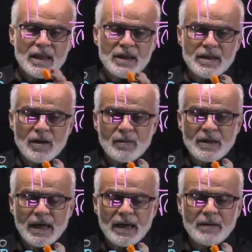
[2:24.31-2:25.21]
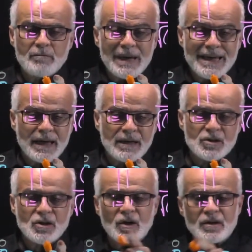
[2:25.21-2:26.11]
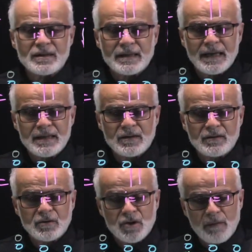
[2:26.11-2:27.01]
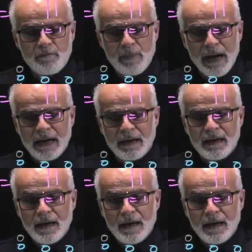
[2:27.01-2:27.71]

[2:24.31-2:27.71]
there will be a big energy cost, it has to jump back.